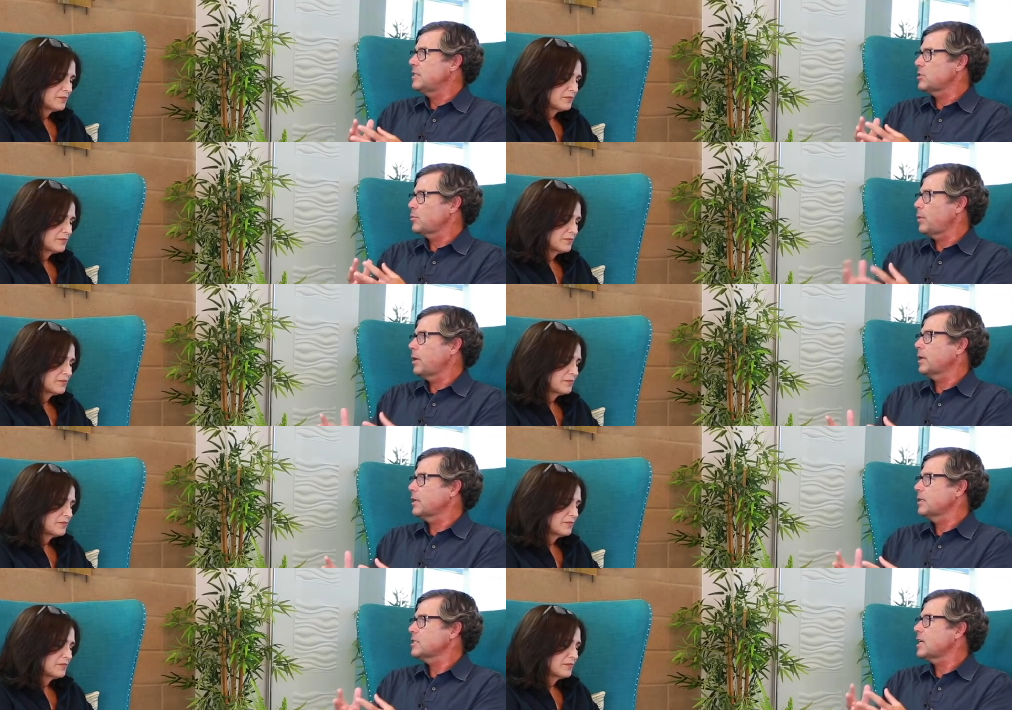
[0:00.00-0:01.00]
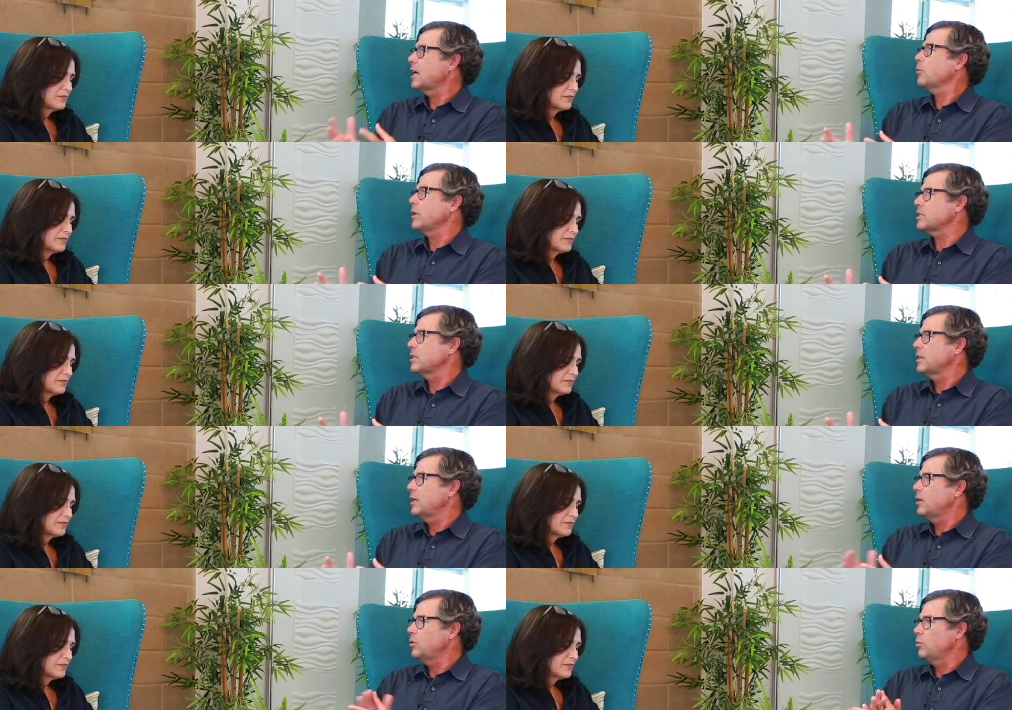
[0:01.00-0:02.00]
Speaker 1: a despotic tyrant
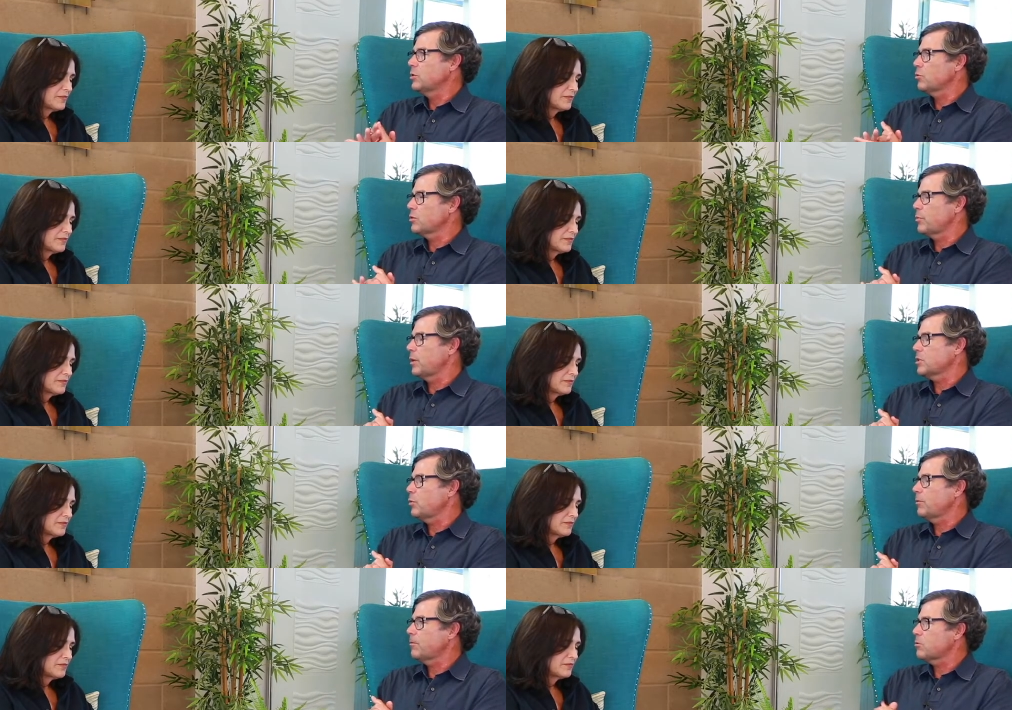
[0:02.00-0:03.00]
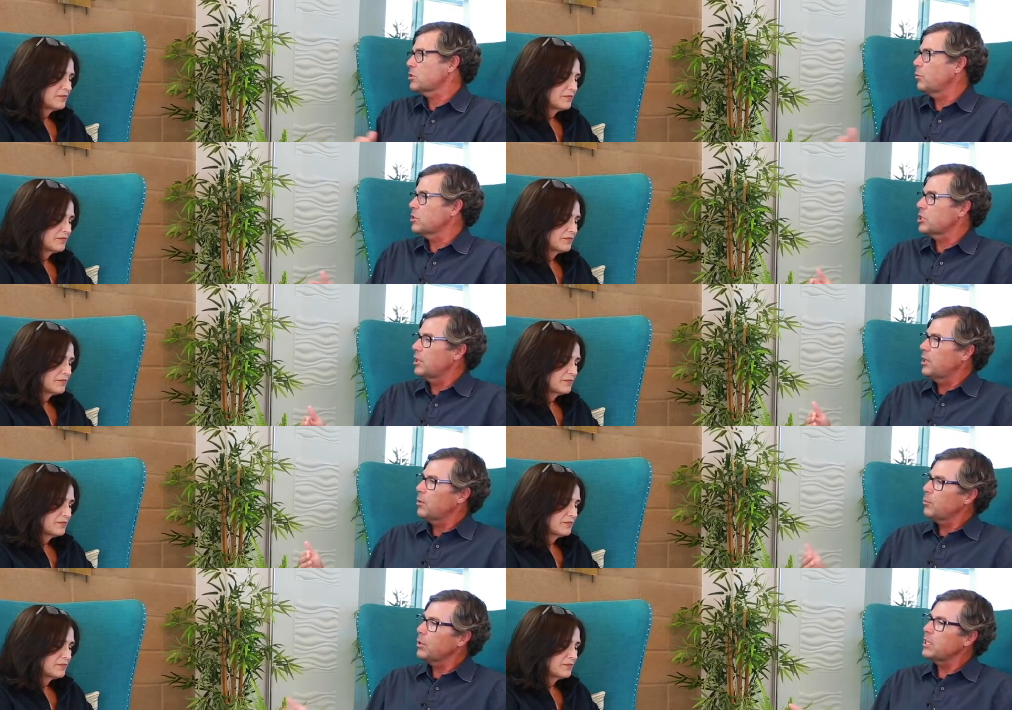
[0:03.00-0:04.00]
who was responsible for so much
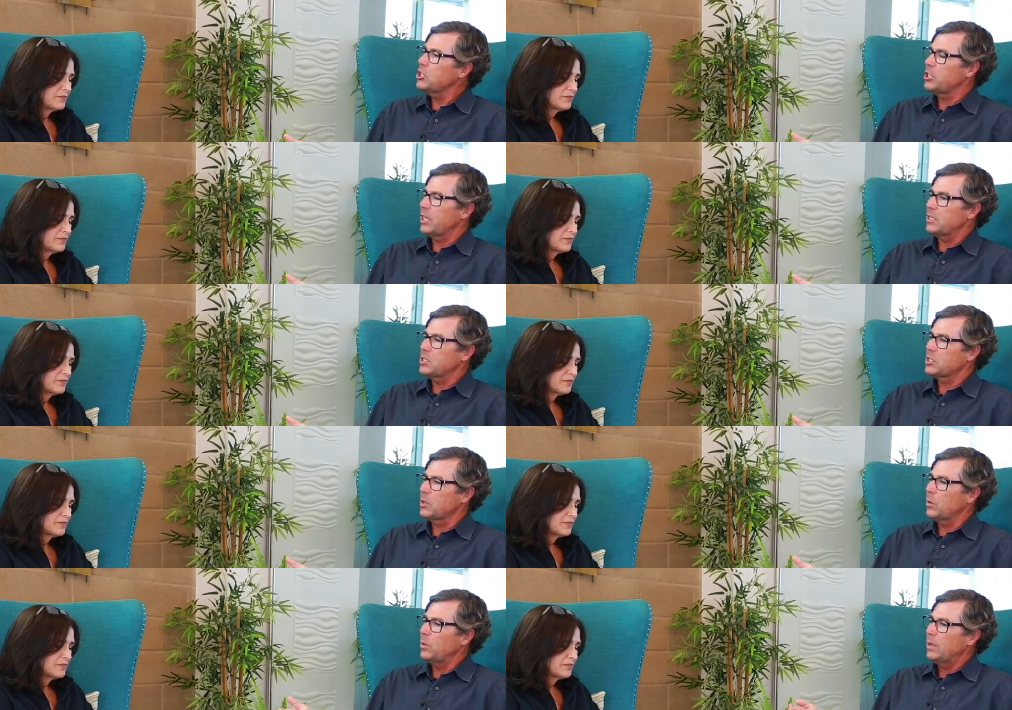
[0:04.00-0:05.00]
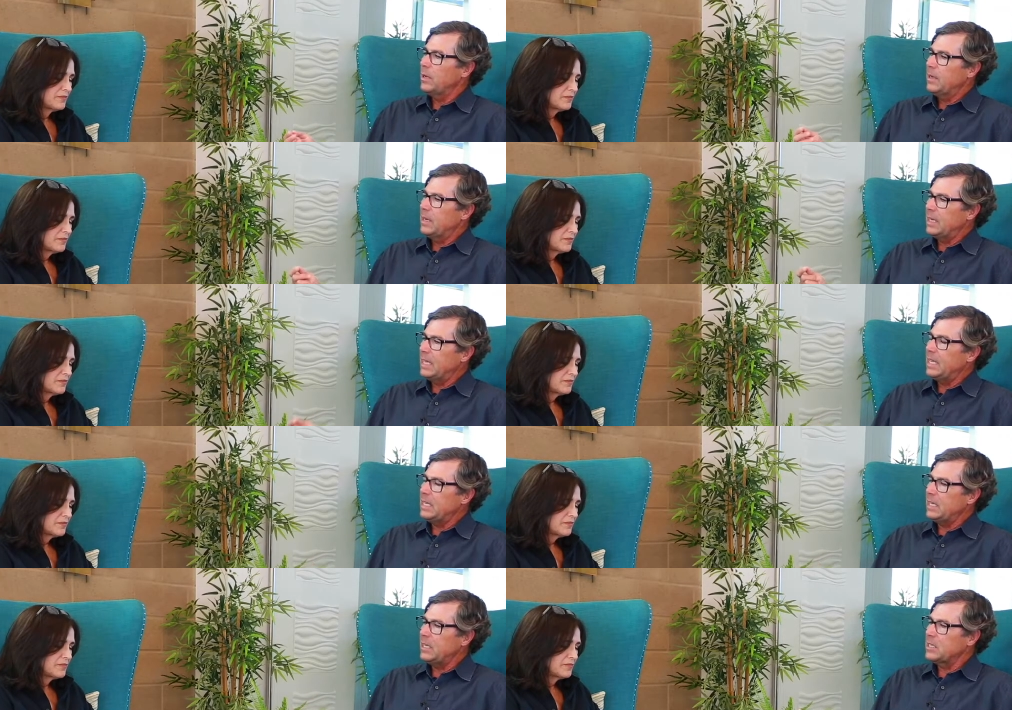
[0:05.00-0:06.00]
bloodshed. So
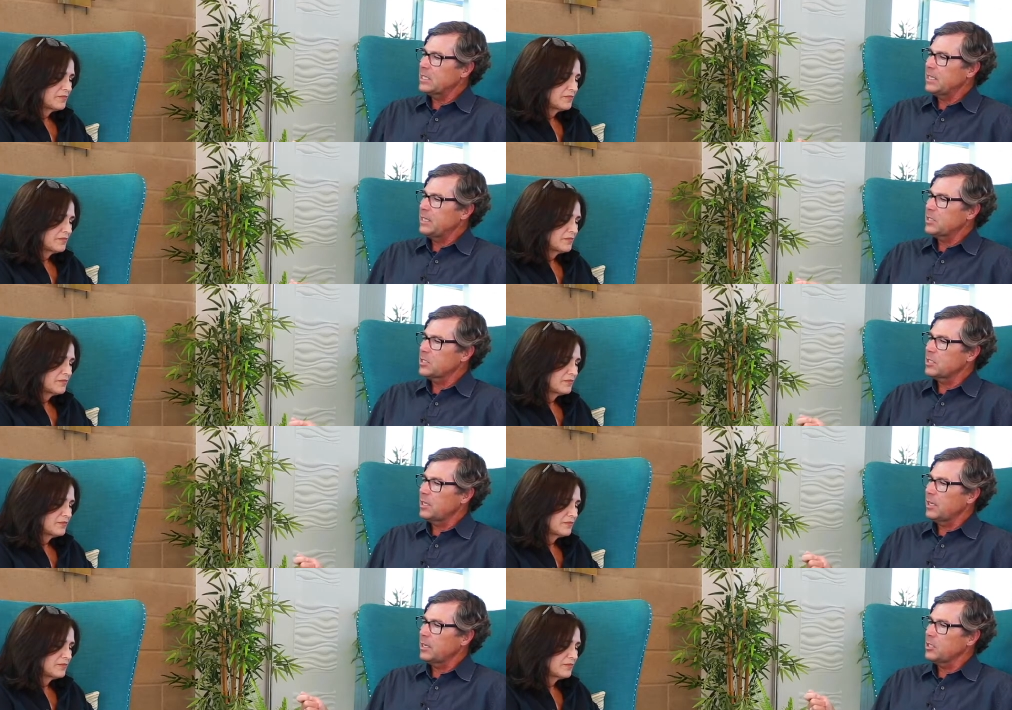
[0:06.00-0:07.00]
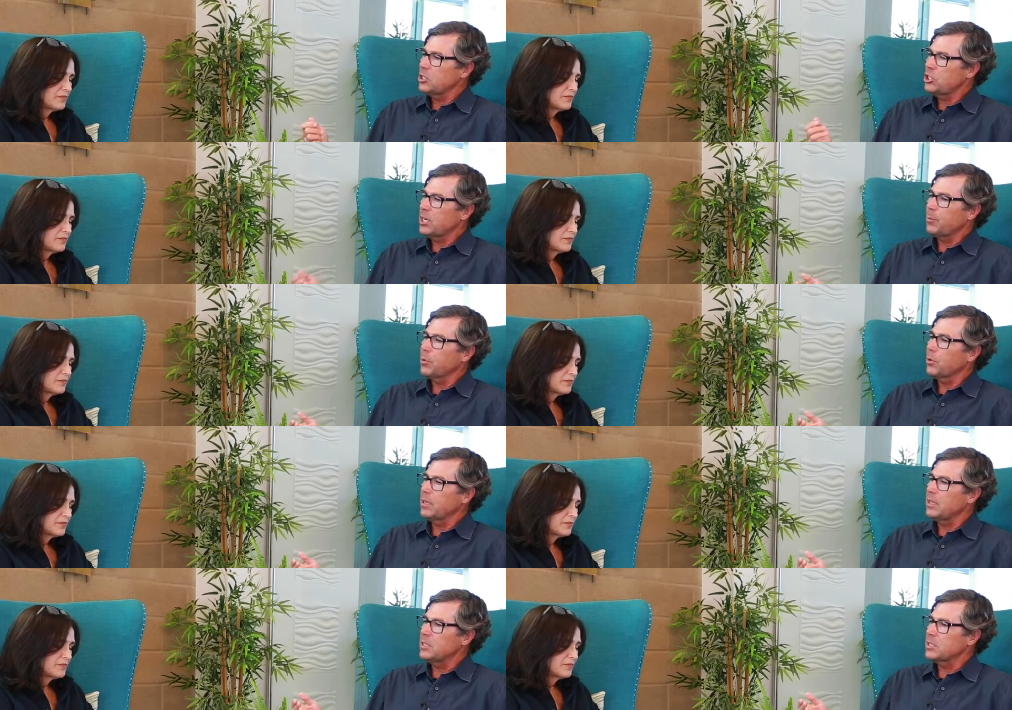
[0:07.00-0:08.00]
again, it's it's uh,
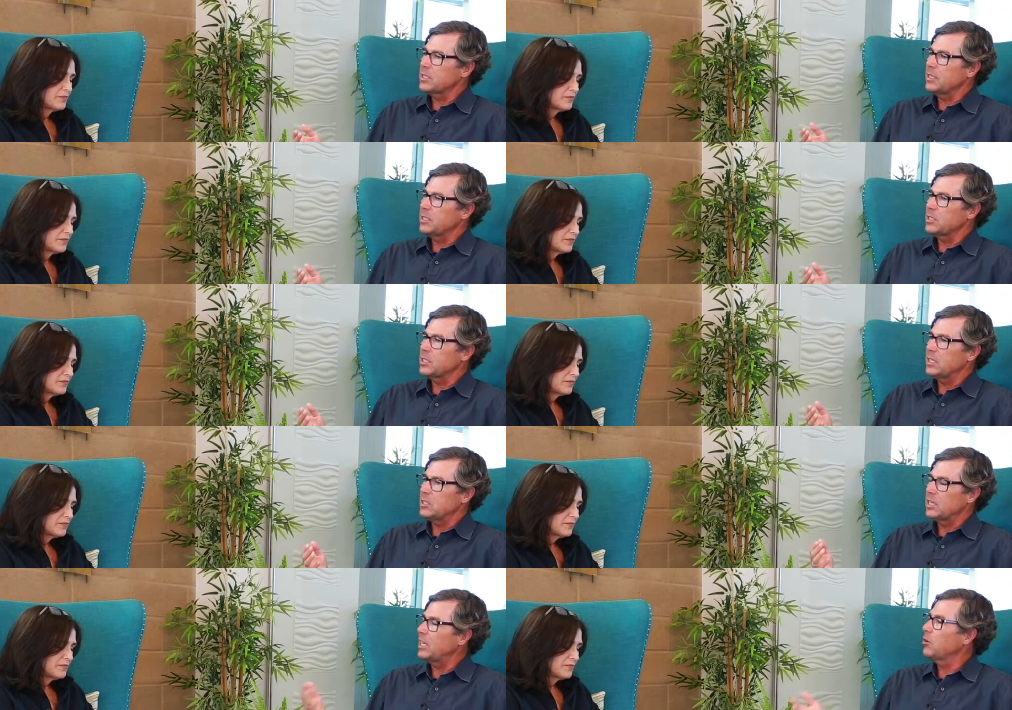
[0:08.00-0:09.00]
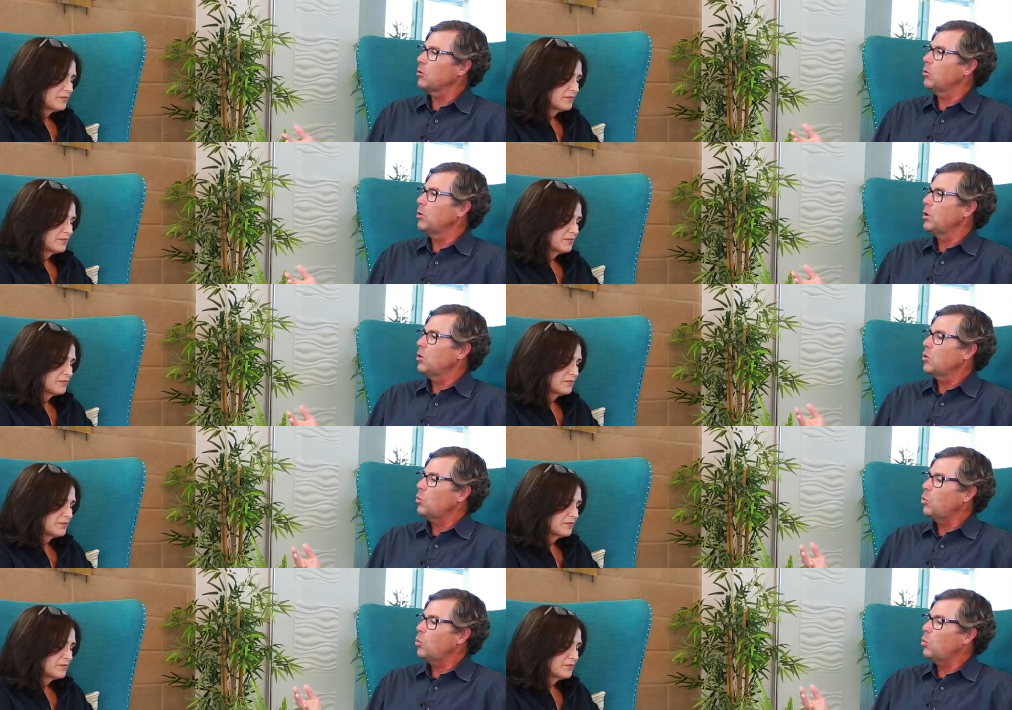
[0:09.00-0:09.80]
Sheppard is is is a hero